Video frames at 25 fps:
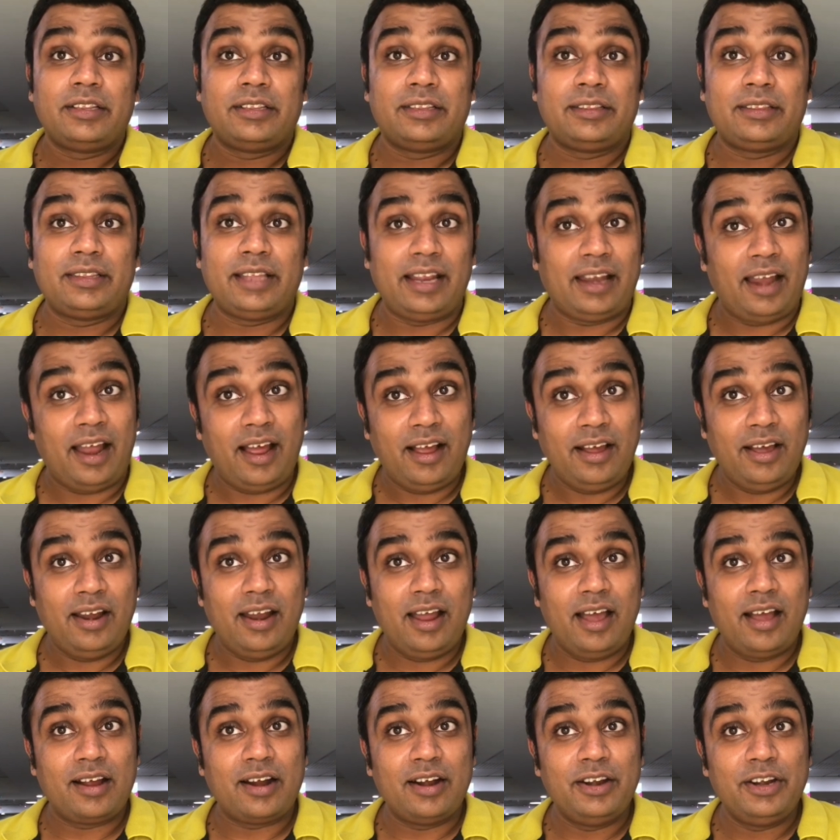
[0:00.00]

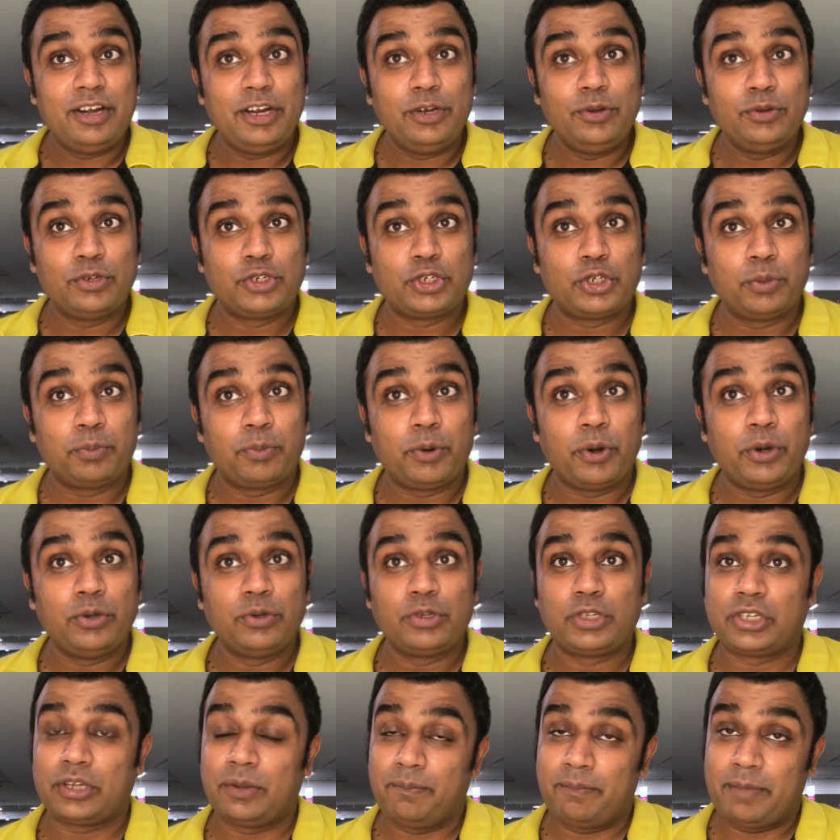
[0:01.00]
Telangana continues to
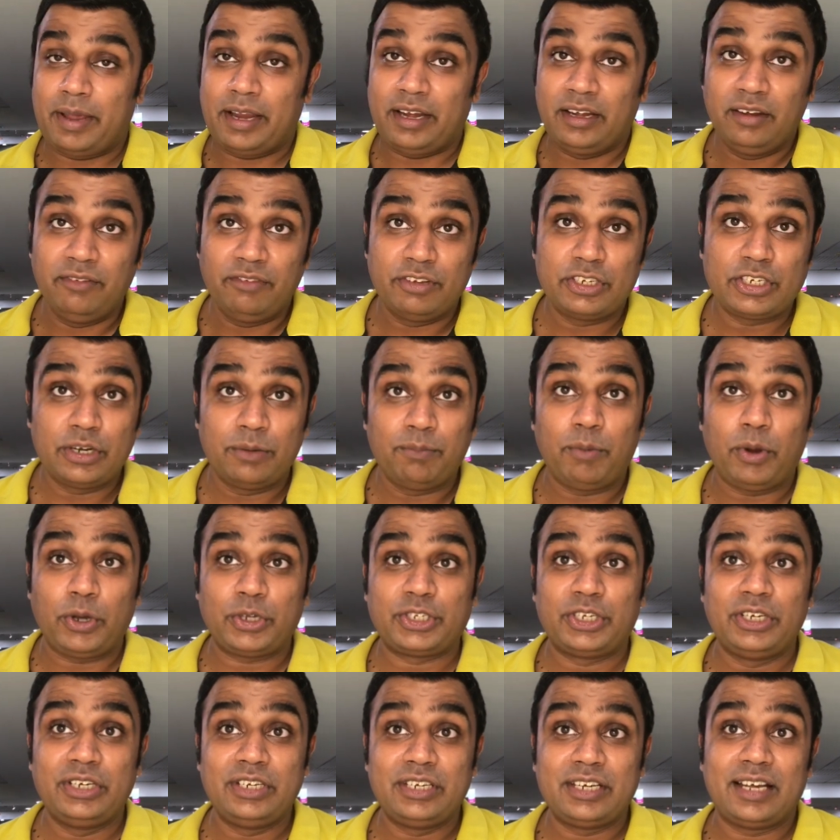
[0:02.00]
produce some magnificent
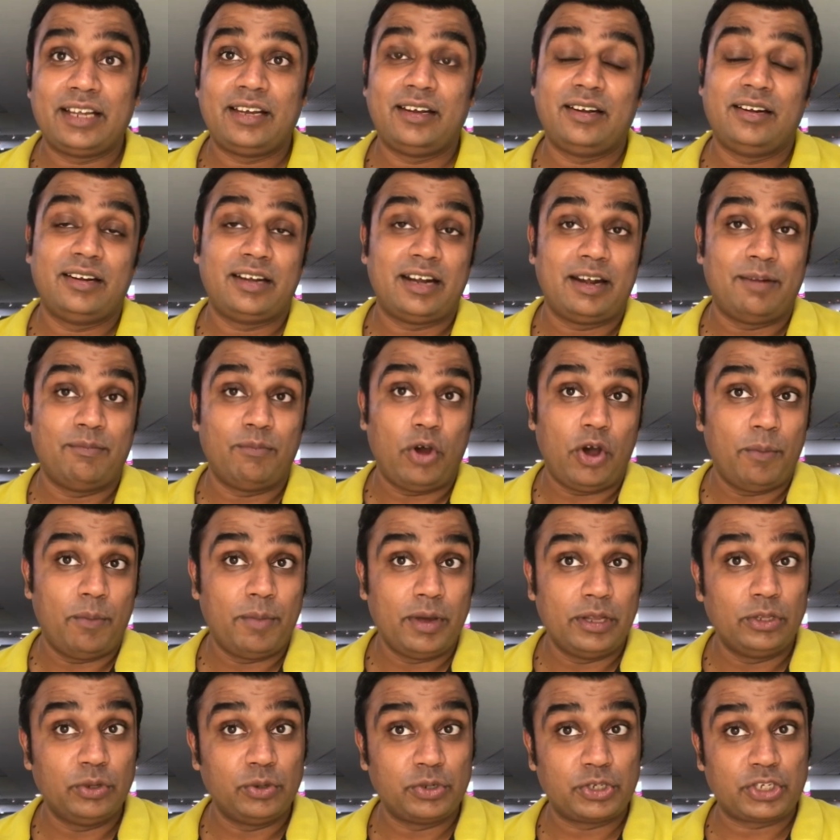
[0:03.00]
boxing talent and
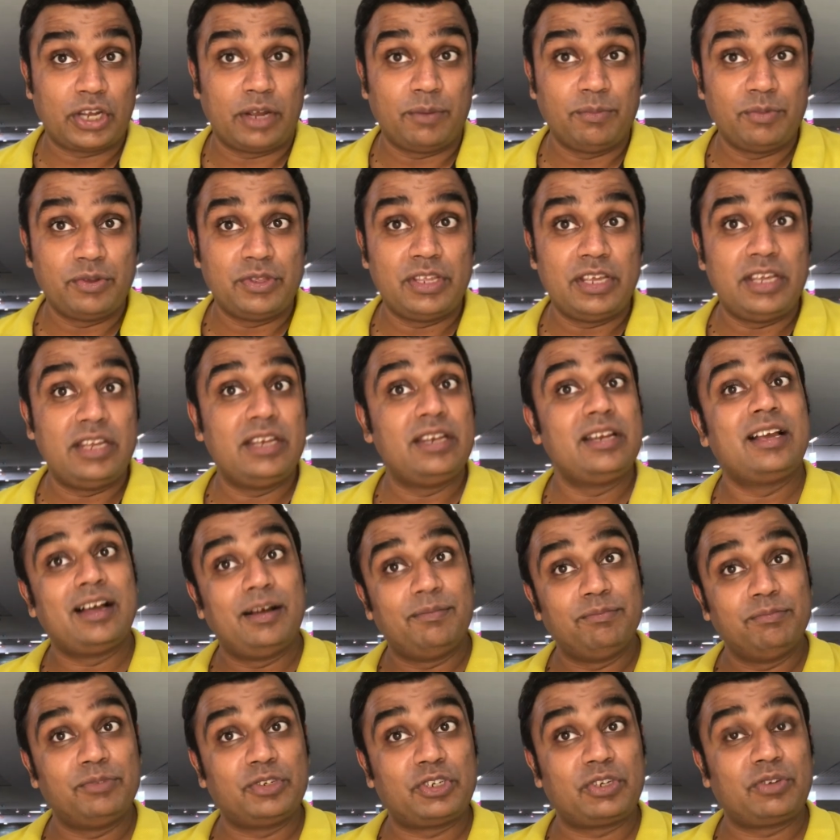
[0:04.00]
Mohammad Hussamuddin
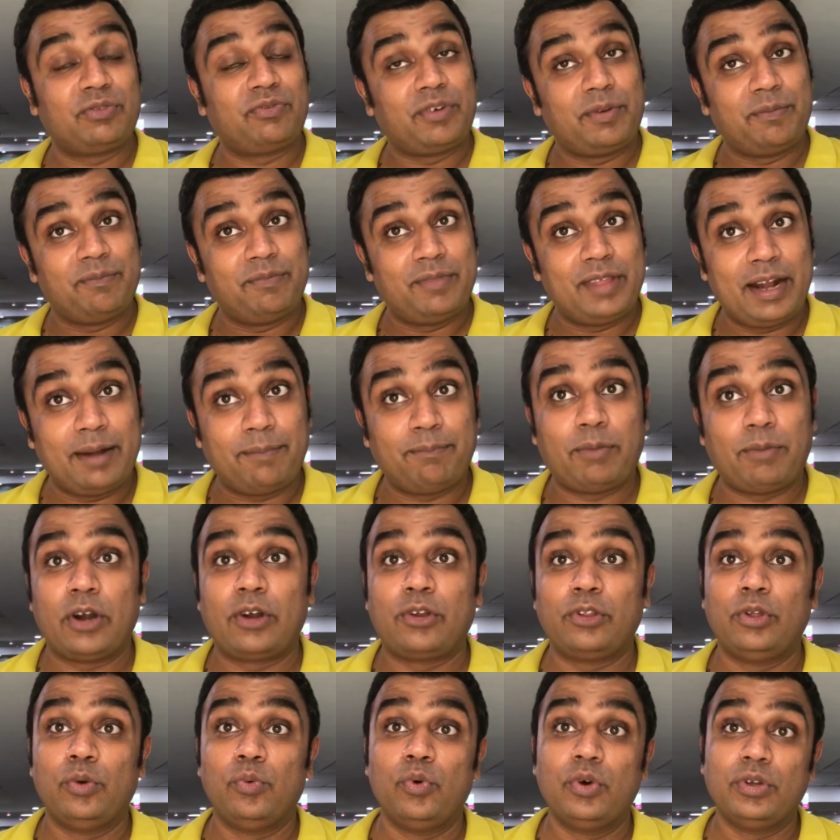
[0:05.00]
comes from that
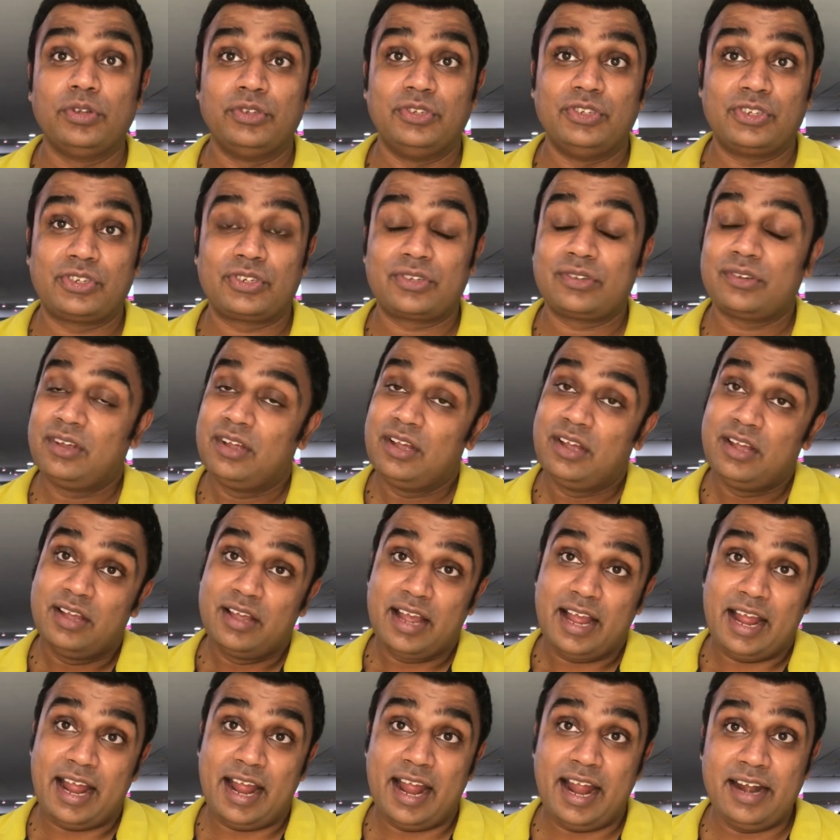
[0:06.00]
part of the woods.
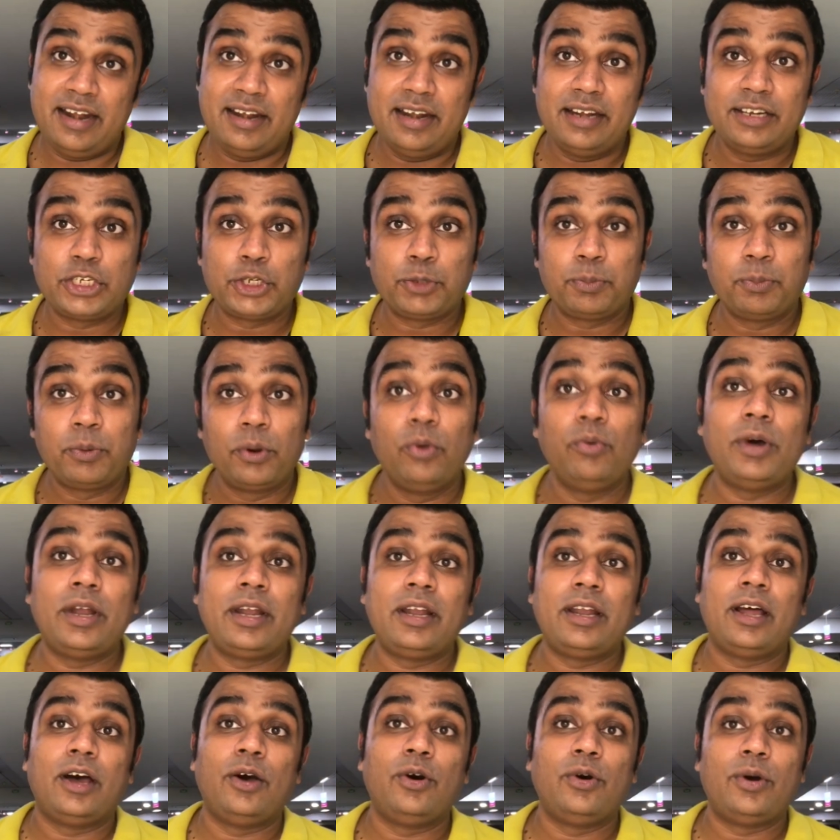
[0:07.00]
And it's
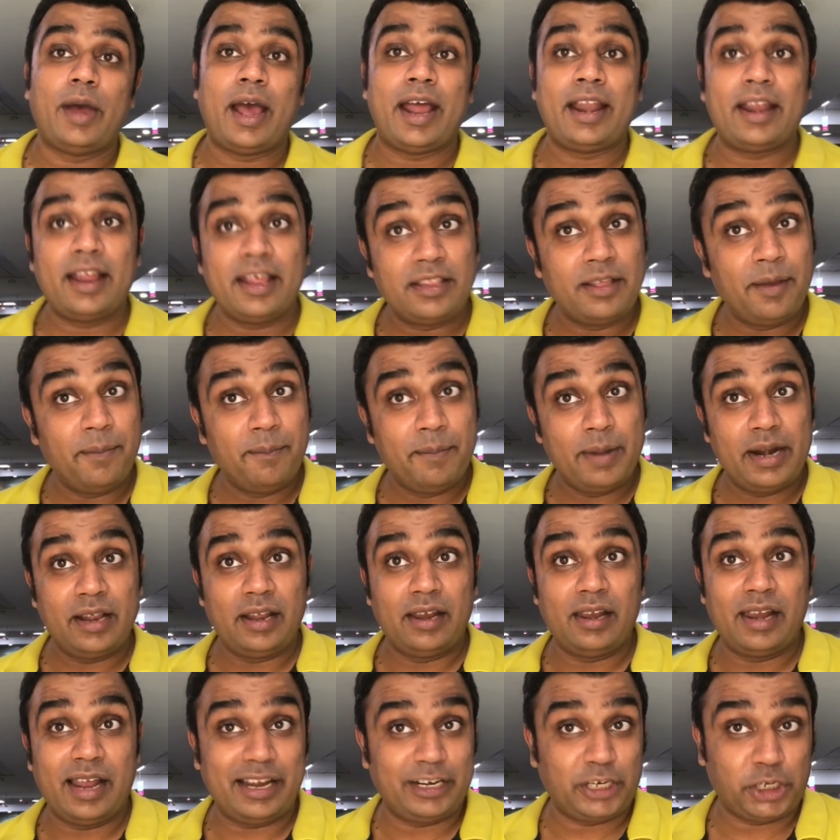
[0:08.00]
proven now, another
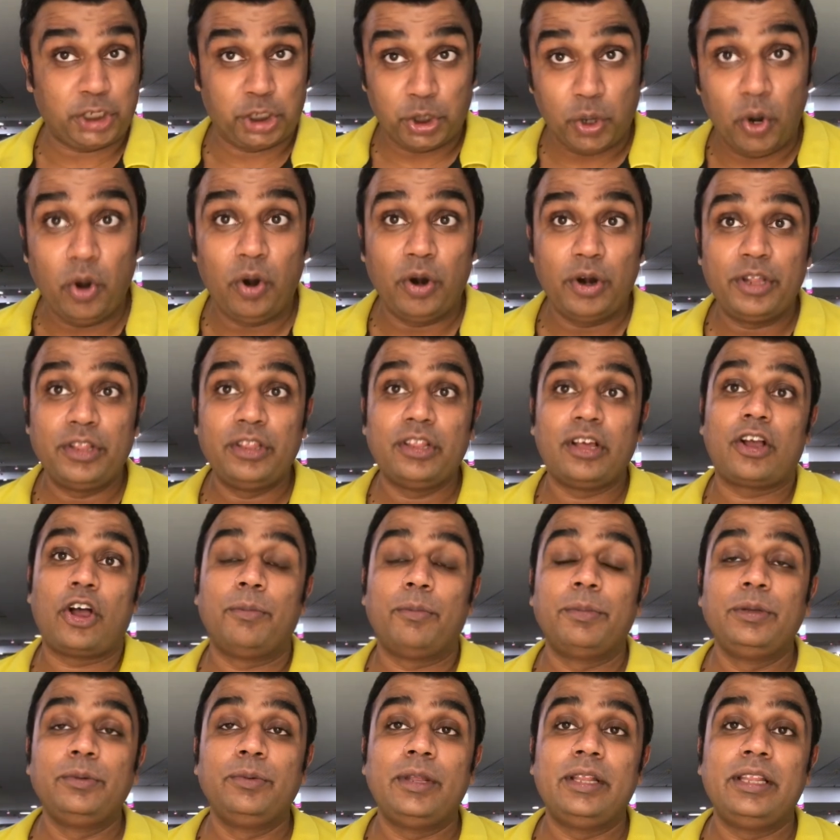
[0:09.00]
medal assured in the
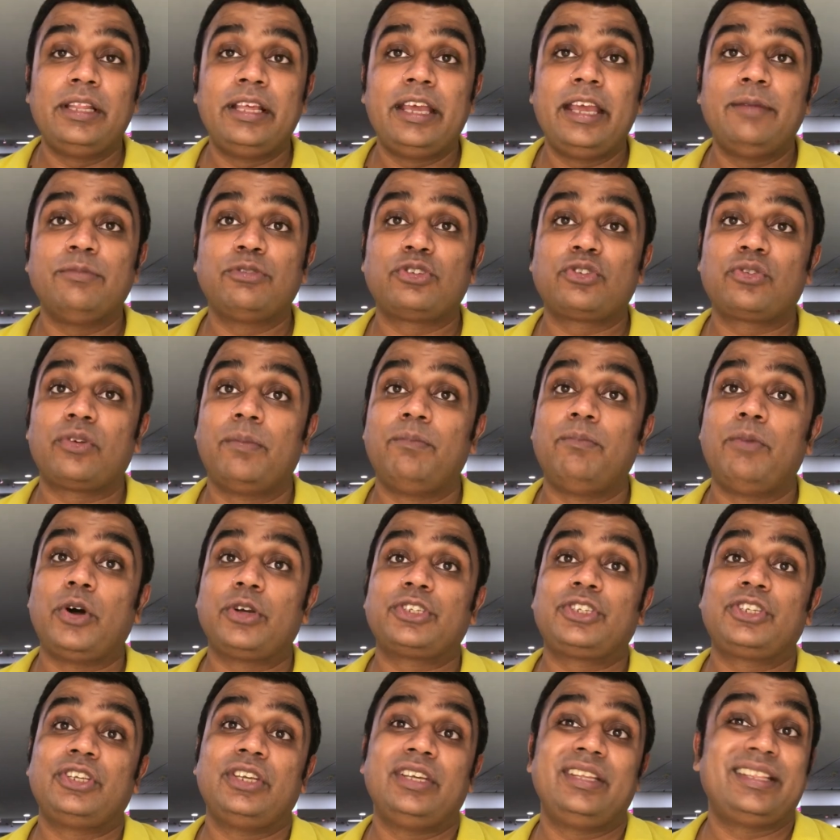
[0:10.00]
Commonwealth Games from
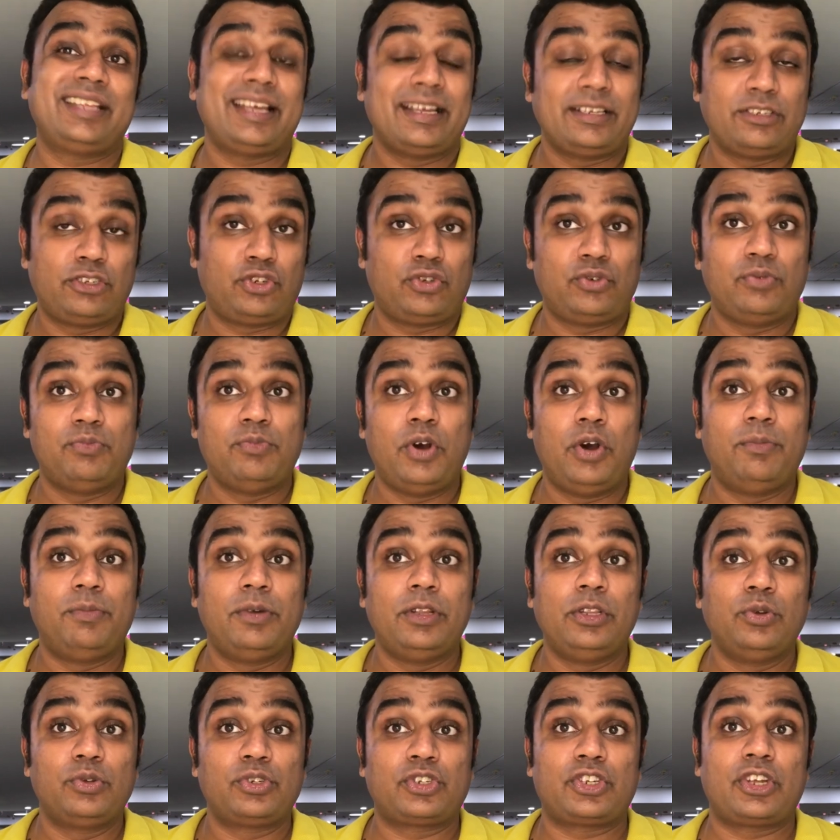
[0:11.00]
boxing thanks to
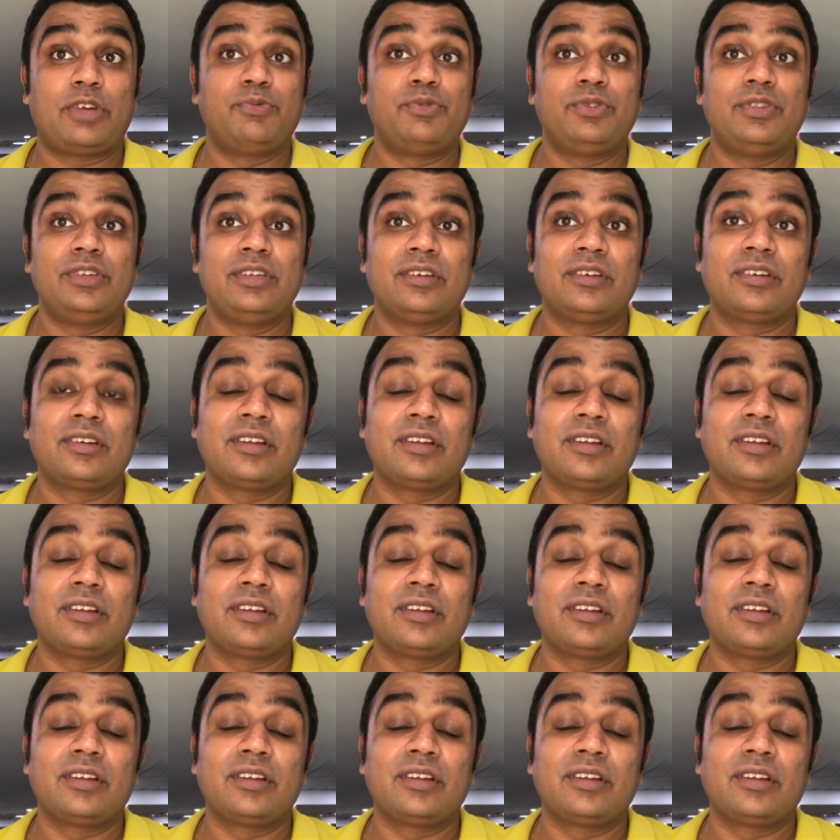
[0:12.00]
Mohammad Hussamuddin.